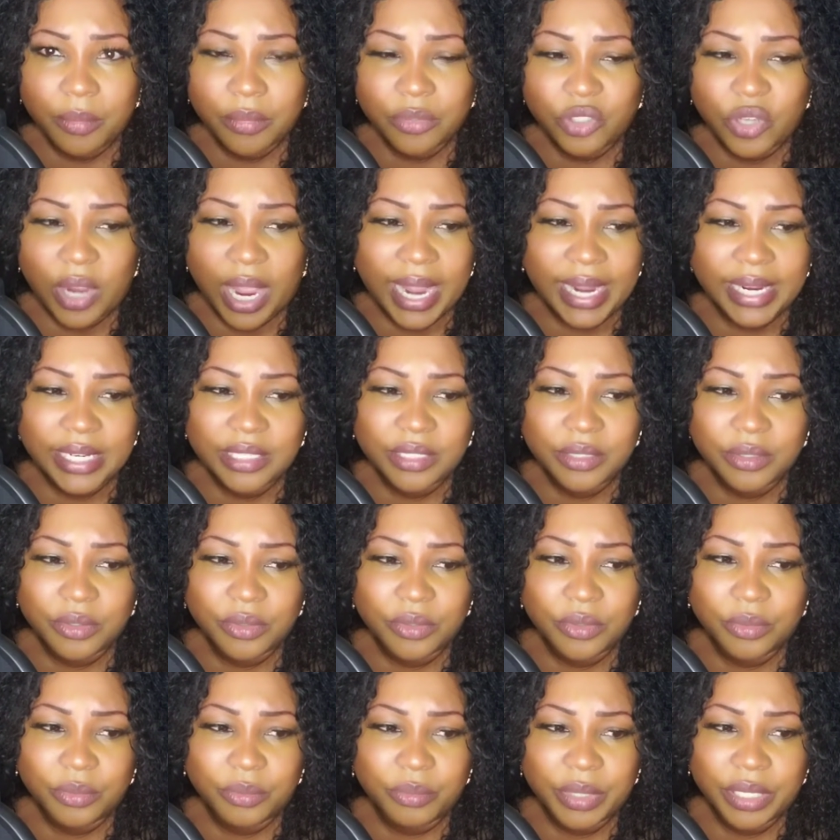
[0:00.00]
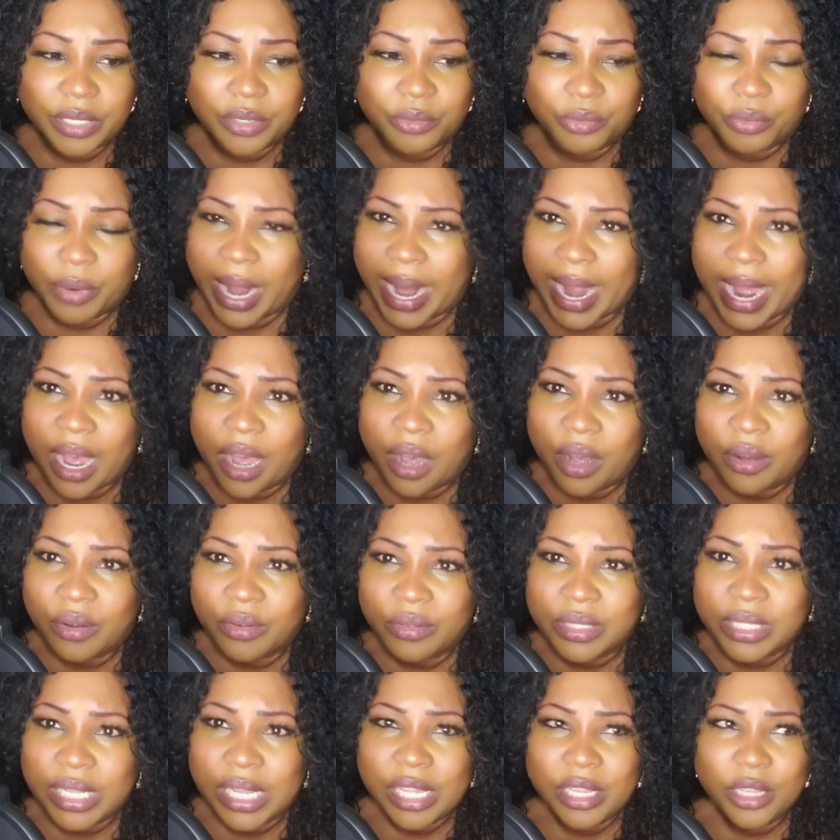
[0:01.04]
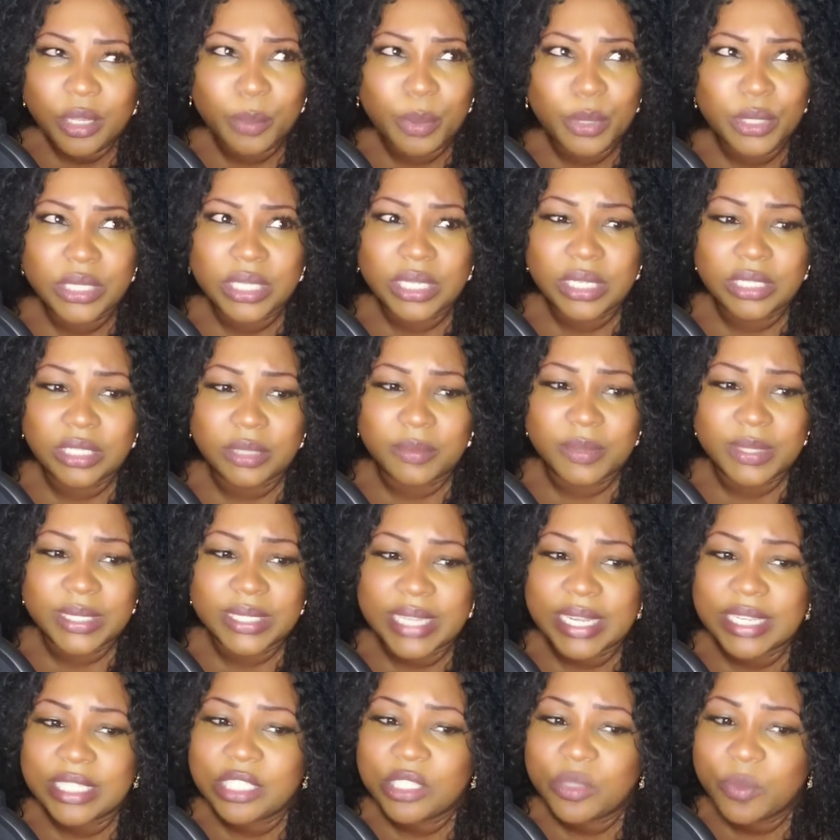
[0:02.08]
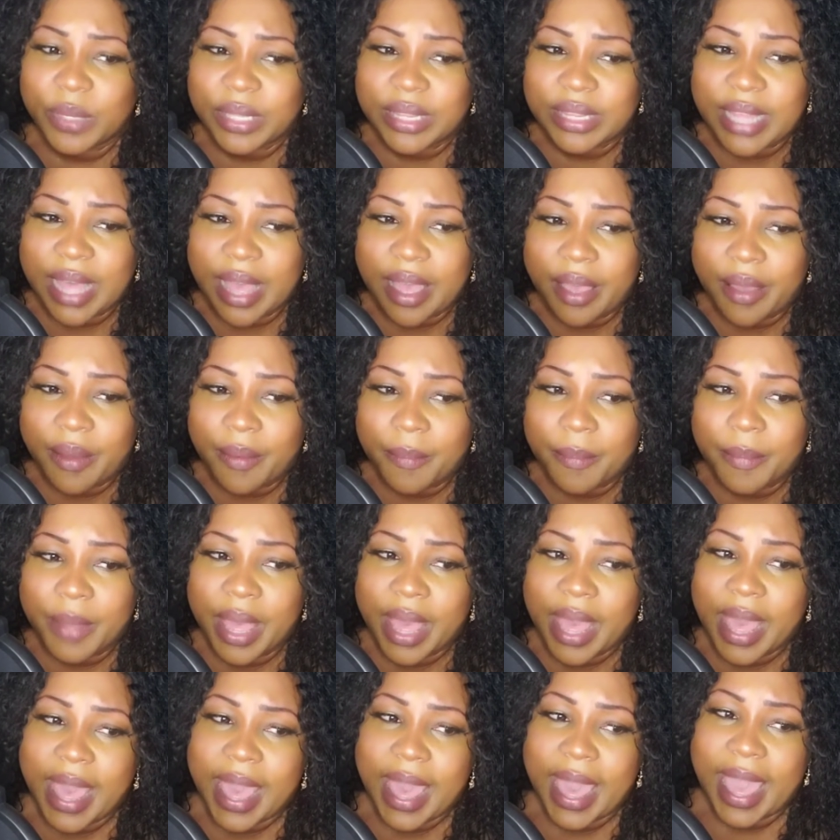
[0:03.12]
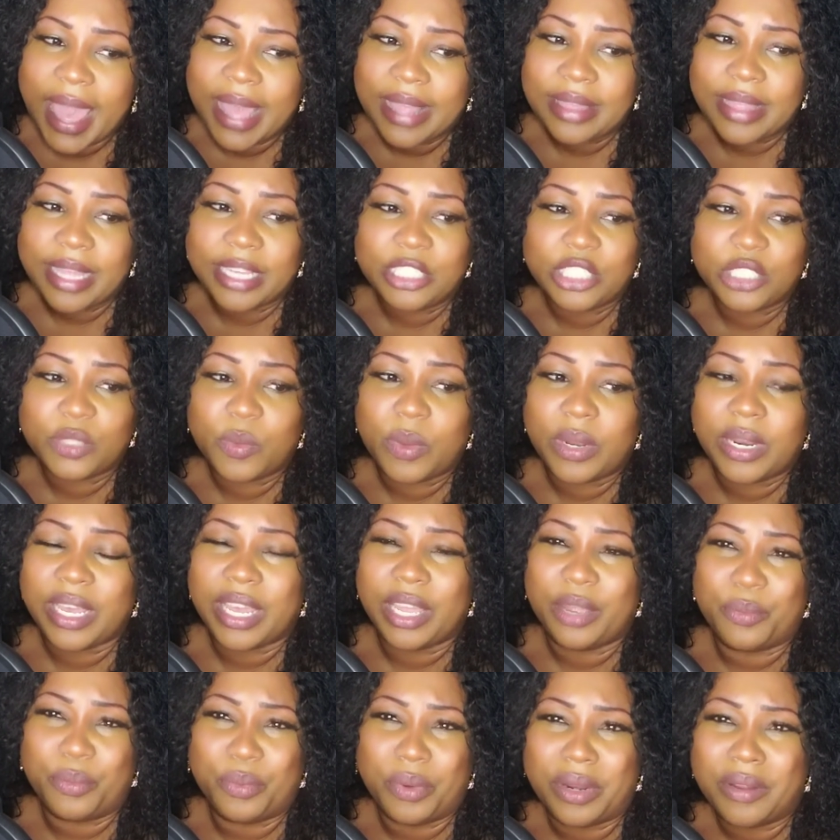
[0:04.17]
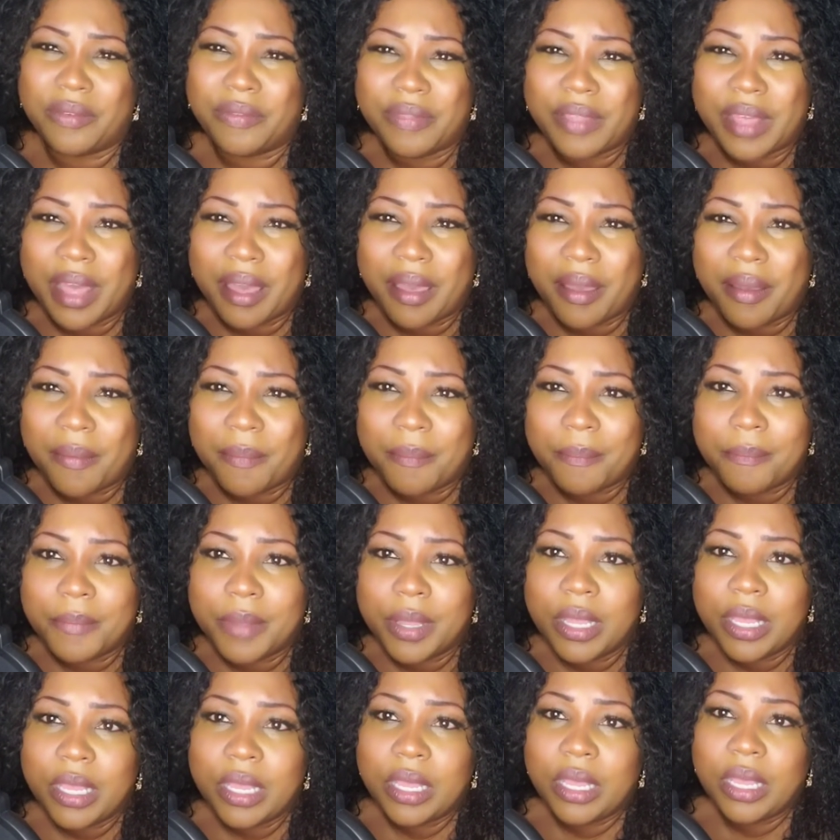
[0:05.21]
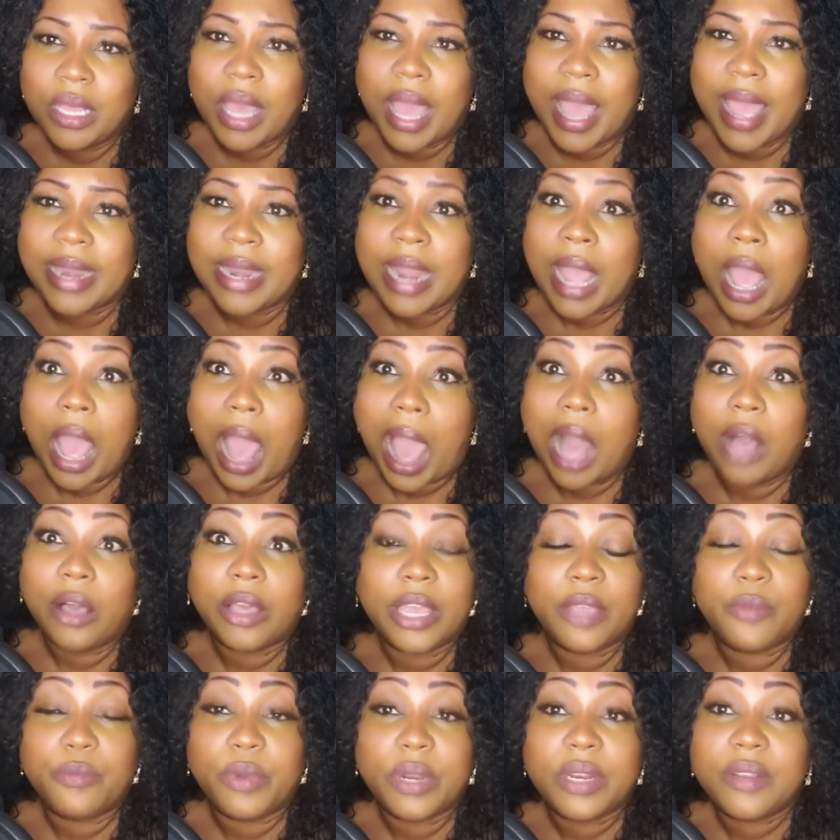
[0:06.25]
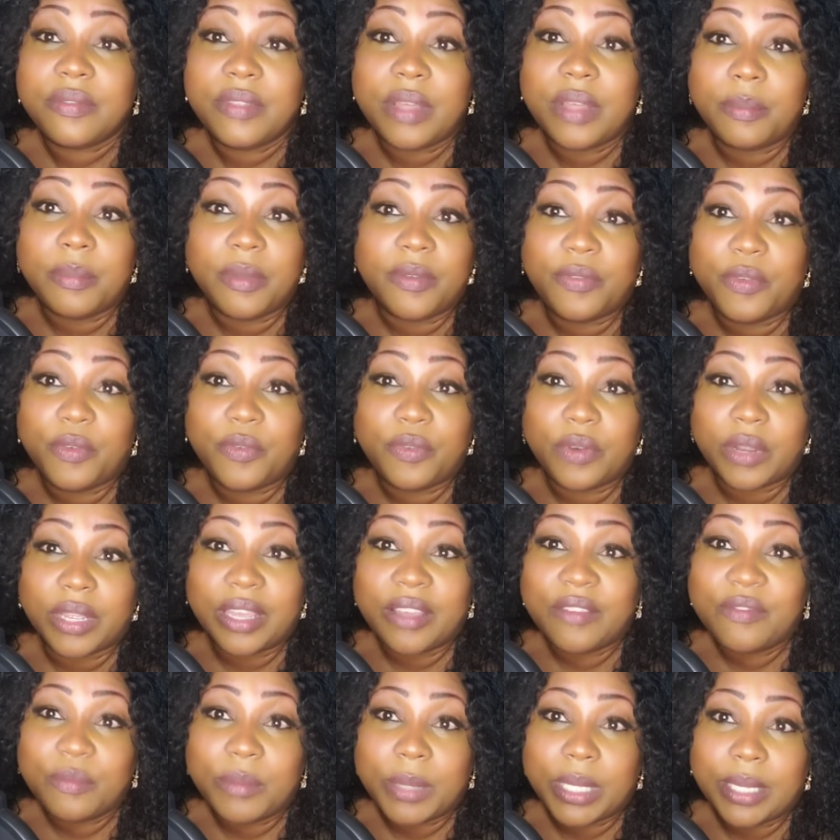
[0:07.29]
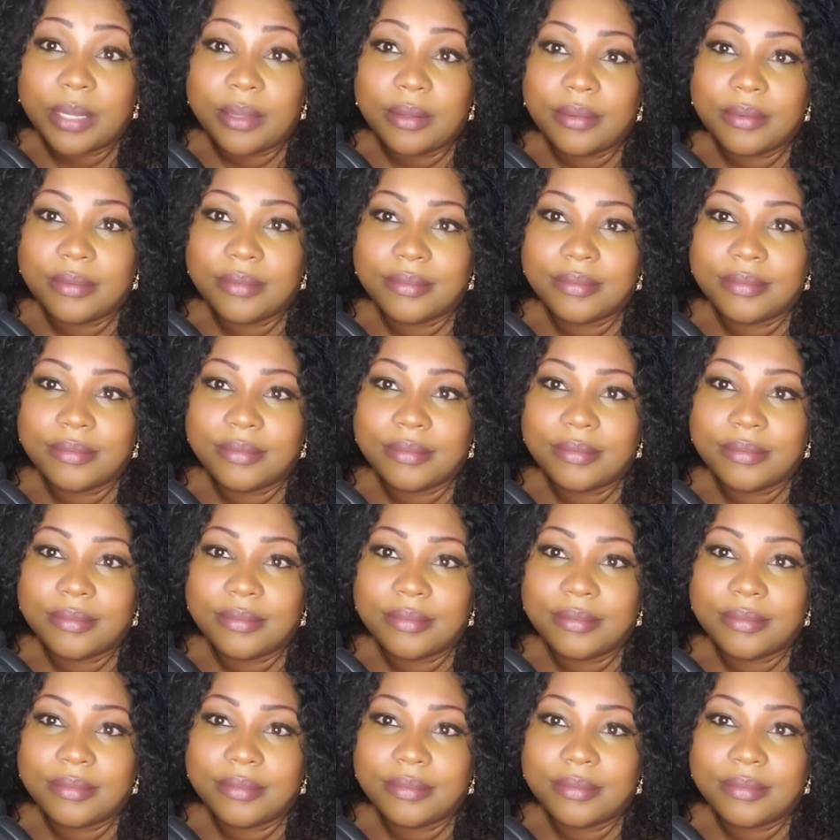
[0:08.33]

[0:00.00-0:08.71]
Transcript: trying to be around. The person is obsessed with them and they just want to get rid of them. And I'll get rid of them if you forgive me.